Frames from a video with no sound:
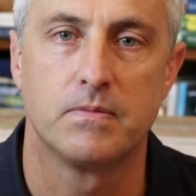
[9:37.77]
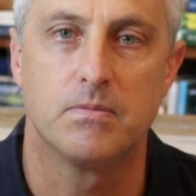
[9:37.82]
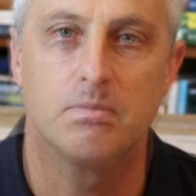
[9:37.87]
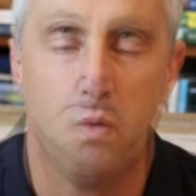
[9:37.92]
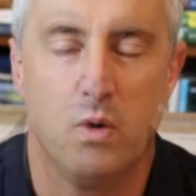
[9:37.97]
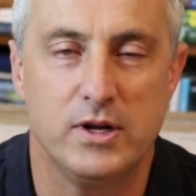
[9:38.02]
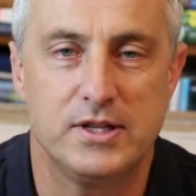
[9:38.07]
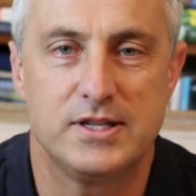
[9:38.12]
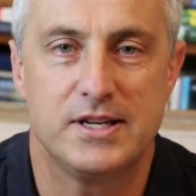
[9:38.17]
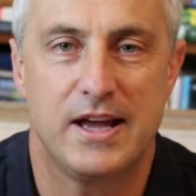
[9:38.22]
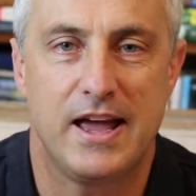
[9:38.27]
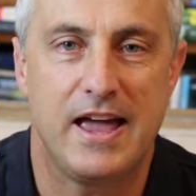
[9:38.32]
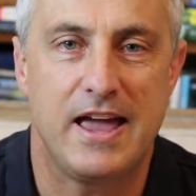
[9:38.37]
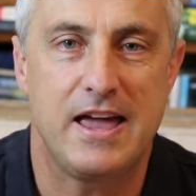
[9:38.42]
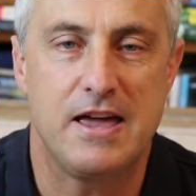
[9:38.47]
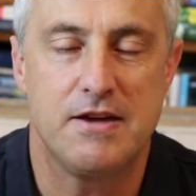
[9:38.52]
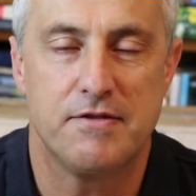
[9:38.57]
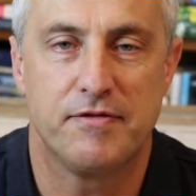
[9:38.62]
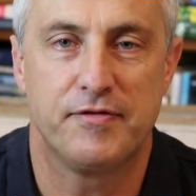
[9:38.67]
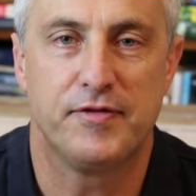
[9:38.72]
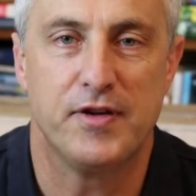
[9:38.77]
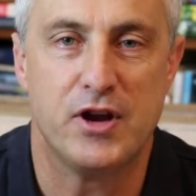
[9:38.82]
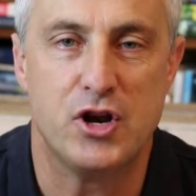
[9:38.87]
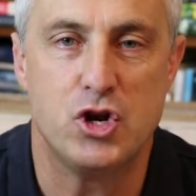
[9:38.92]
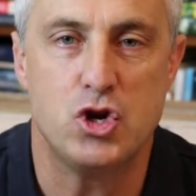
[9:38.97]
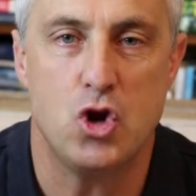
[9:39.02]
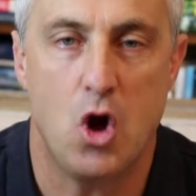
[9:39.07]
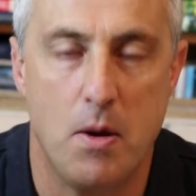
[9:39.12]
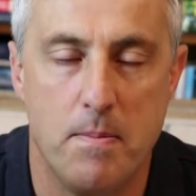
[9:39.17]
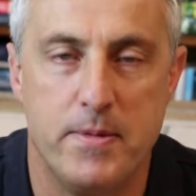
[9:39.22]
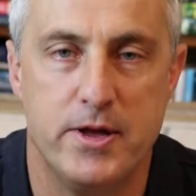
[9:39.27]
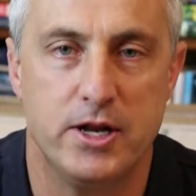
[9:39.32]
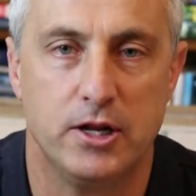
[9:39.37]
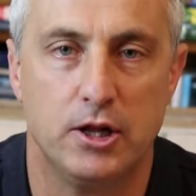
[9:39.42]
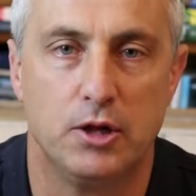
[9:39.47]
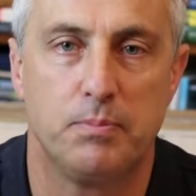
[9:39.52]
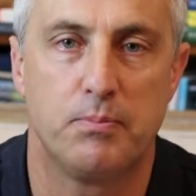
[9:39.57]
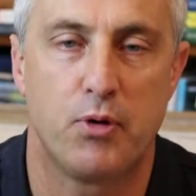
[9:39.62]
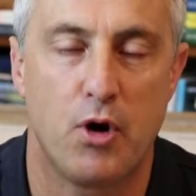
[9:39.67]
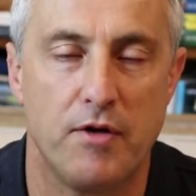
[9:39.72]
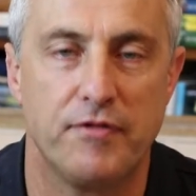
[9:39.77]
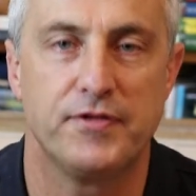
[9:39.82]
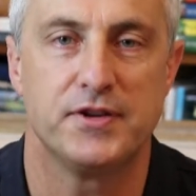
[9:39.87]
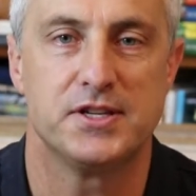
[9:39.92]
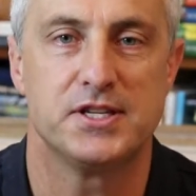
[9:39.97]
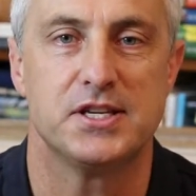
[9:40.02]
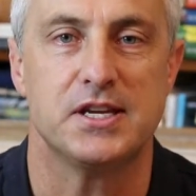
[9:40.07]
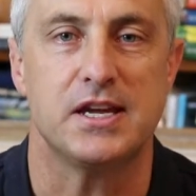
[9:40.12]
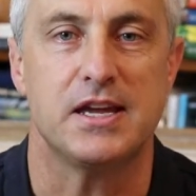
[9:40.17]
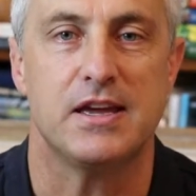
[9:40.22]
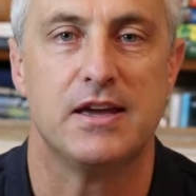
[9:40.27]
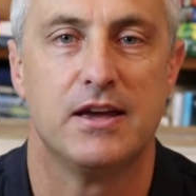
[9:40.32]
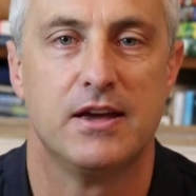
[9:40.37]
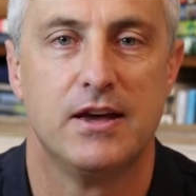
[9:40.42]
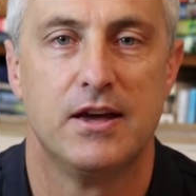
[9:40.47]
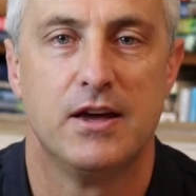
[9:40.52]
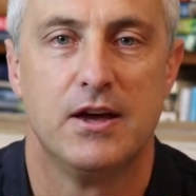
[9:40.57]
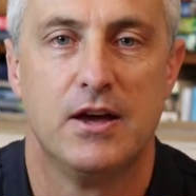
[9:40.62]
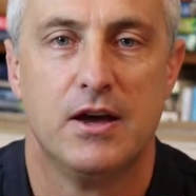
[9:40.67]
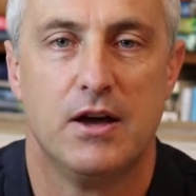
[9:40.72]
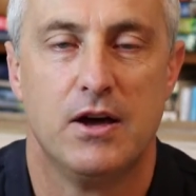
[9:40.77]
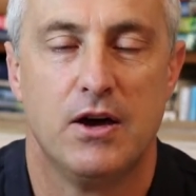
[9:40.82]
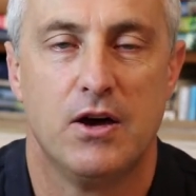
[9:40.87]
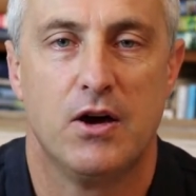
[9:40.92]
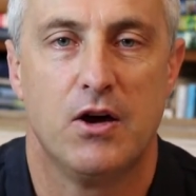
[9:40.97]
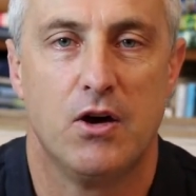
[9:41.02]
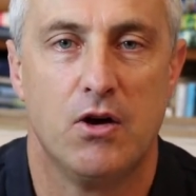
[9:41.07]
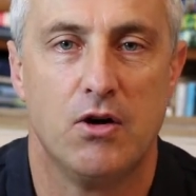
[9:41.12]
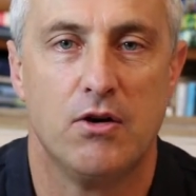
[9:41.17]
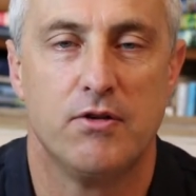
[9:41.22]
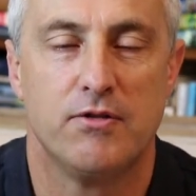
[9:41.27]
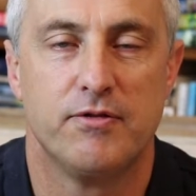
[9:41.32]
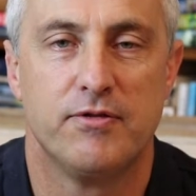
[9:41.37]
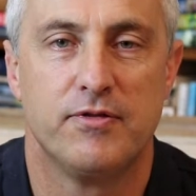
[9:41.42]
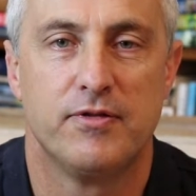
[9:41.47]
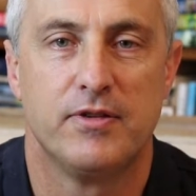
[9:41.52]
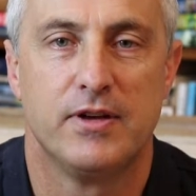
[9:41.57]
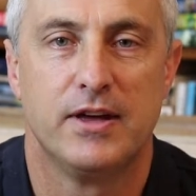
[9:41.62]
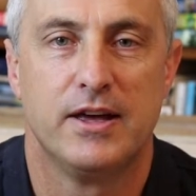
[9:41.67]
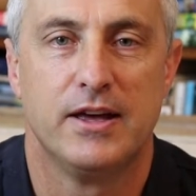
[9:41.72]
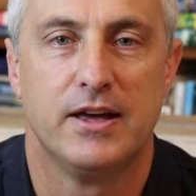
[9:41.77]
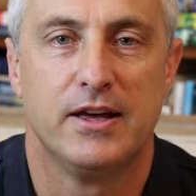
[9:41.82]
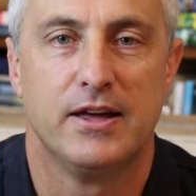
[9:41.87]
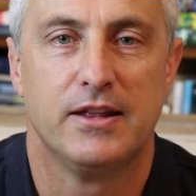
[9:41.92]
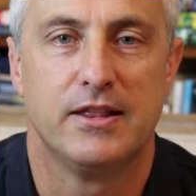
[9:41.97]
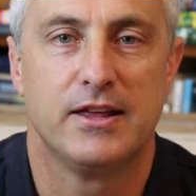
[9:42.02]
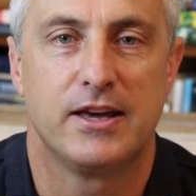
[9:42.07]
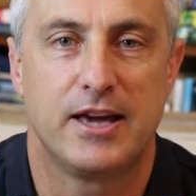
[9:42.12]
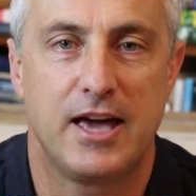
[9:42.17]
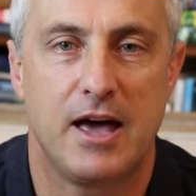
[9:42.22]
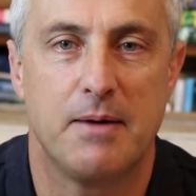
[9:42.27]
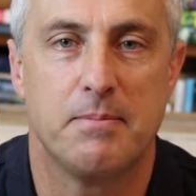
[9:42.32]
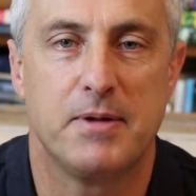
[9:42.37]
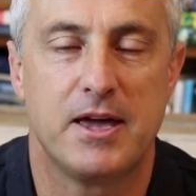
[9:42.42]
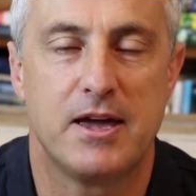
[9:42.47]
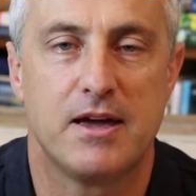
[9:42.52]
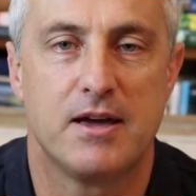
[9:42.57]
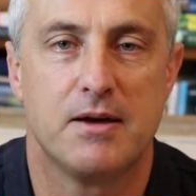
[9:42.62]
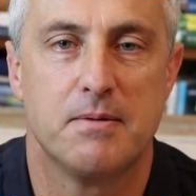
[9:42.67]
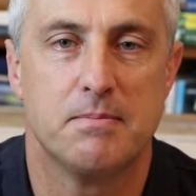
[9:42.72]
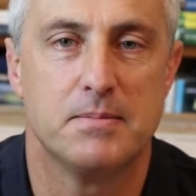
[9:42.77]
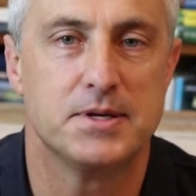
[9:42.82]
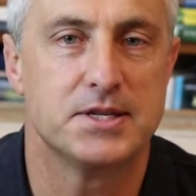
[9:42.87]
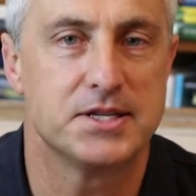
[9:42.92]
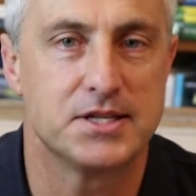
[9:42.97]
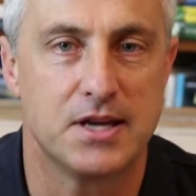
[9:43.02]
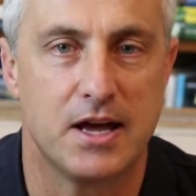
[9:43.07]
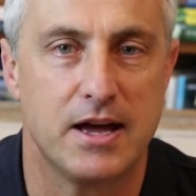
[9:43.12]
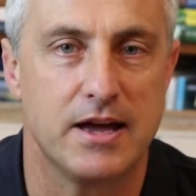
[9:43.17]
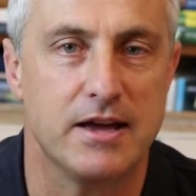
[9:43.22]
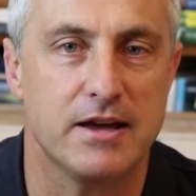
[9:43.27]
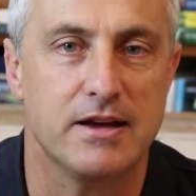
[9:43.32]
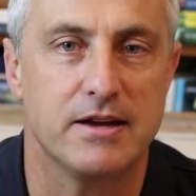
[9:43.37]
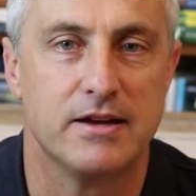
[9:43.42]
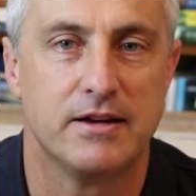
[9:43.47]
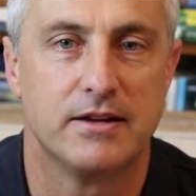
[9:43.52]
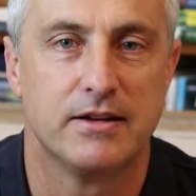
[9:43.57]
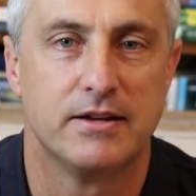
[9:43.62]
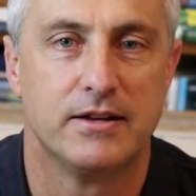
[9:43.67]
What a phenomenal prophecy of the coming Messiah!